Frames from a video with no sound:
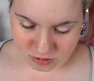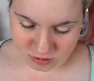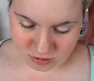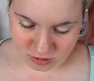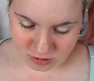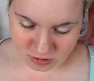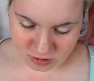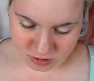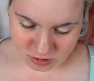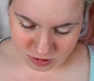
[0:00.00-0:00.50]

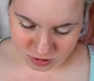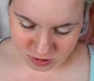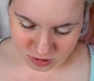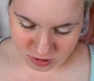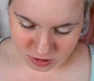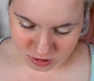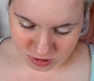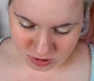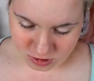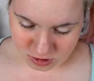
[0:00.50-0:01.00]

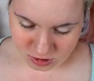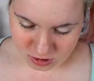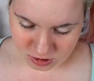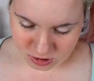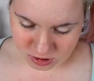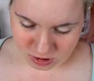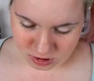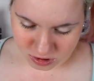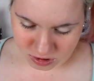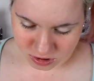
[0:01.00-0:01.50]

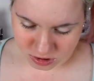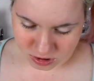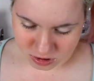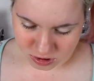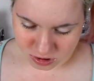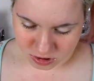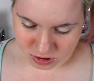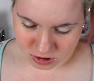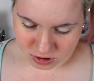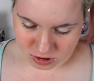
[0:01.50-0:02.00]

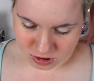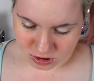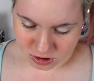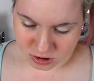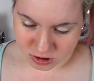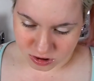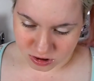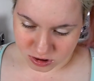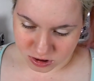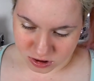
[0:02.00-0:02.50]

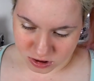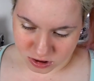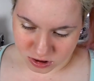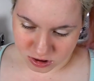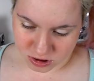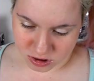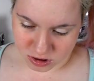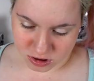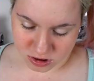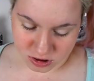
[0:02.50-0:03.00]

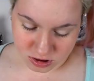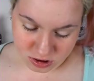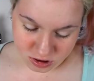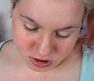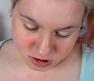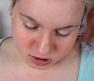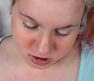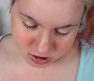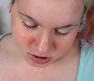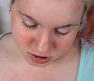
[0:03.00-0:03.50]

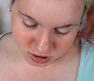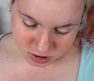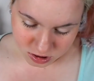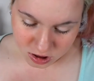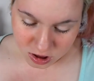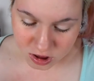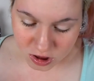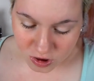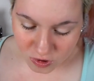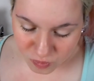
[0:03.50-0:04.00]

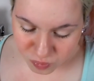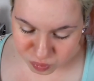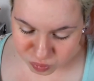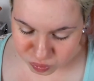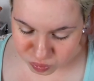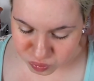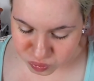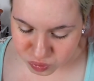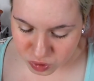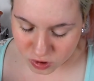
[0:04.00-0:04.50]

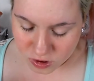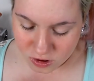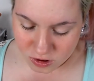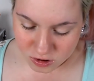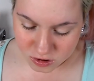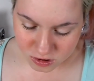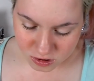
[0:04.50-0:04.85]
(silence)